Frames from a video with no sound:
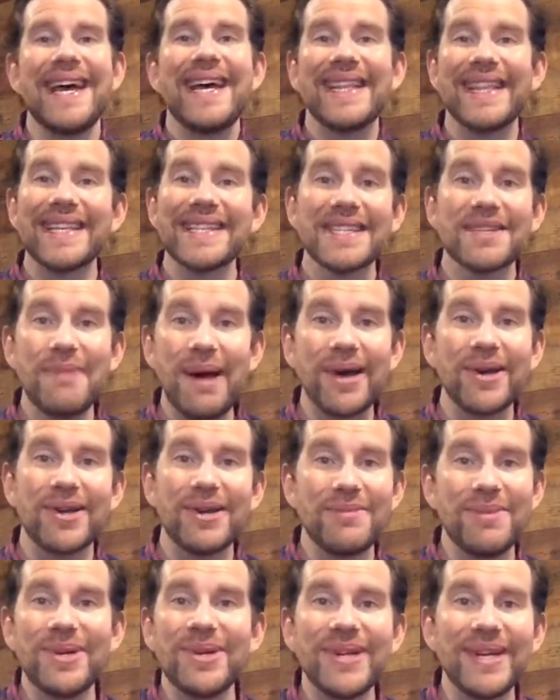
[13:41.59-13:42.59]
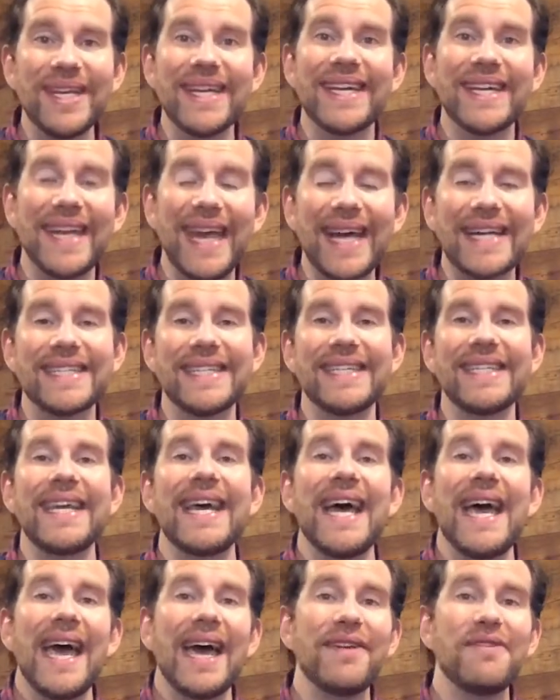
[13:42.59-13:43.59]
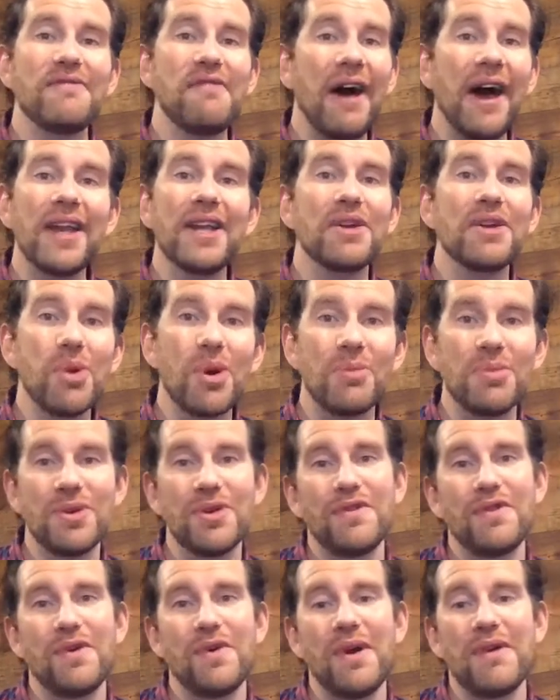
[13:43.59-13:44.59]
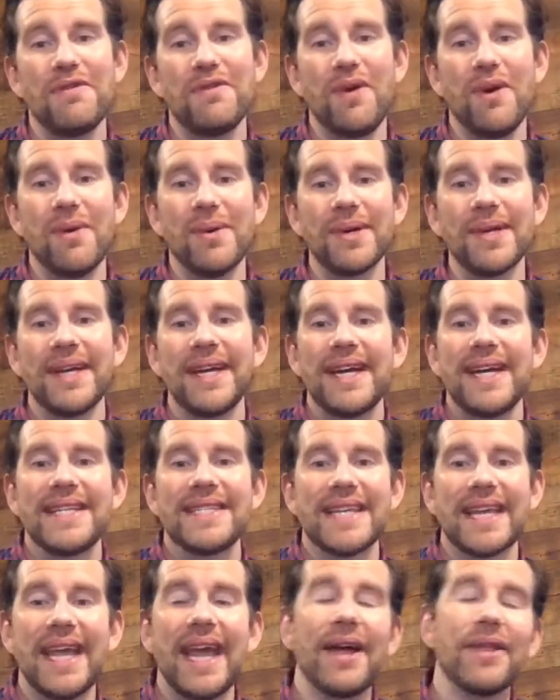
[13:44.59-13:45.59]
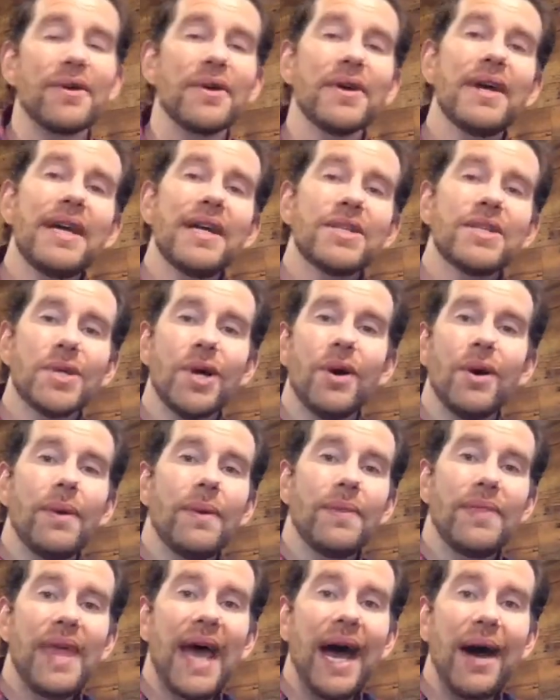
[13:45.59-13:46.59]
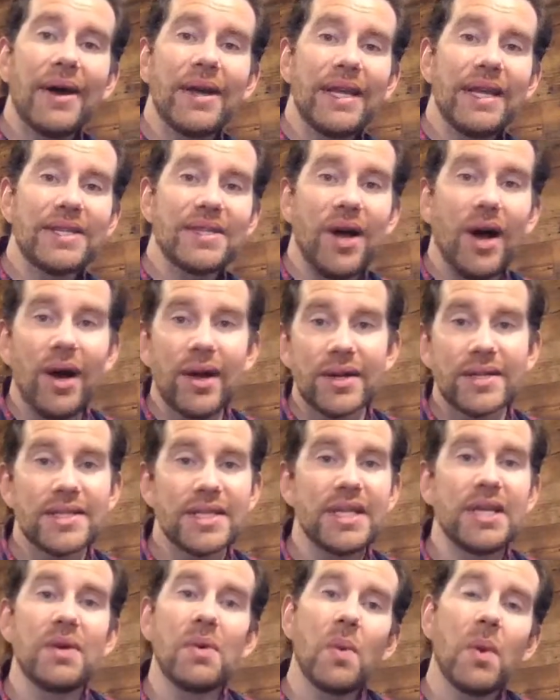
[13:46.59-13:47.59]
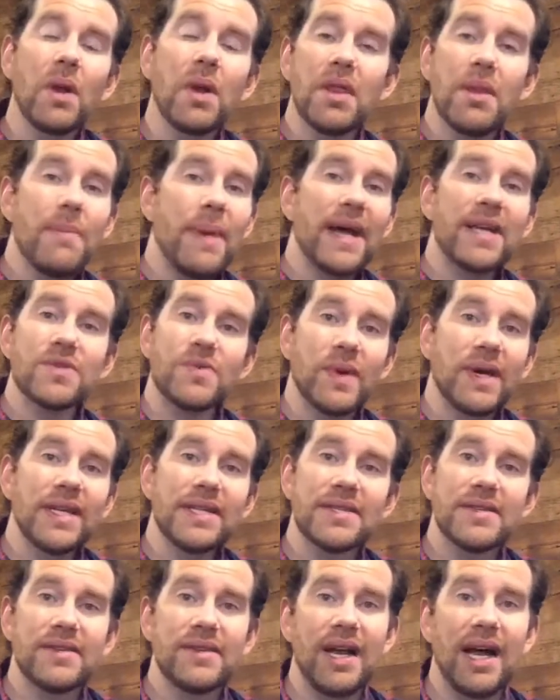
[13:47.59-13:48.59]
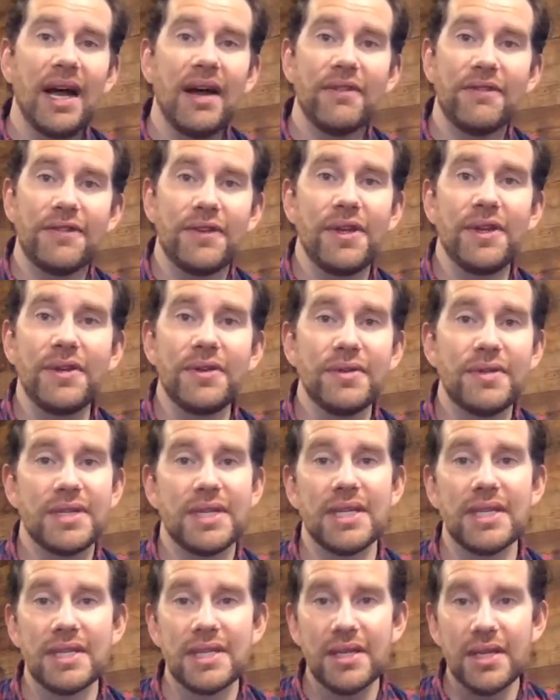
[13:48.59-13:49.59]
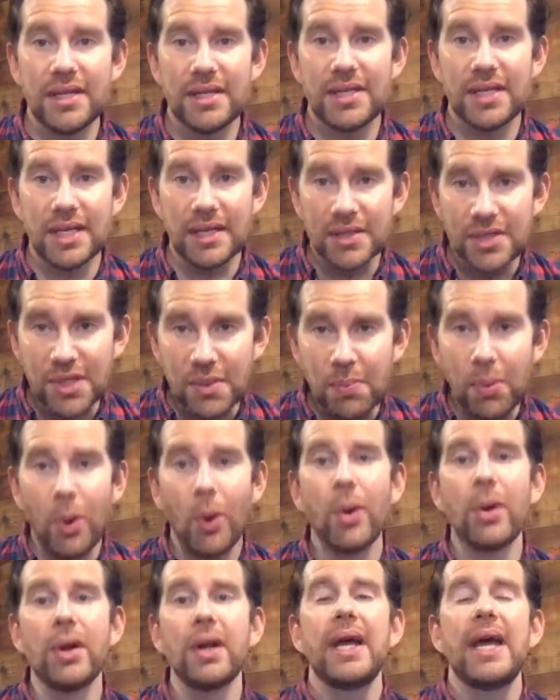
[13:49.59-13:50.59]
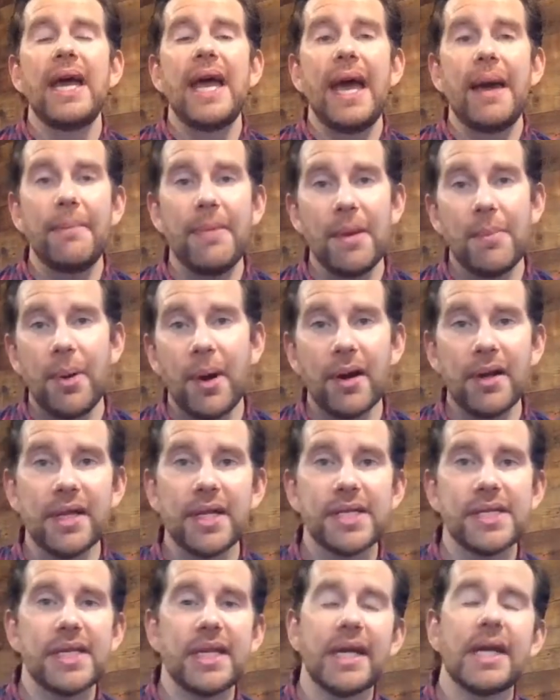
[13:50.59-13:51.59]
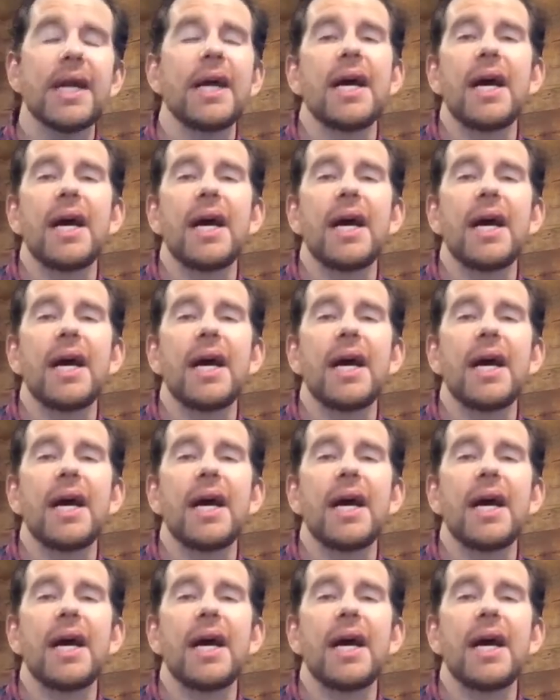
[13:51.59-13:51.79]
This is about community connecting and finding a more beautiful way forward together. So that is honestly one of the best ways for you to support and be a part of this thing.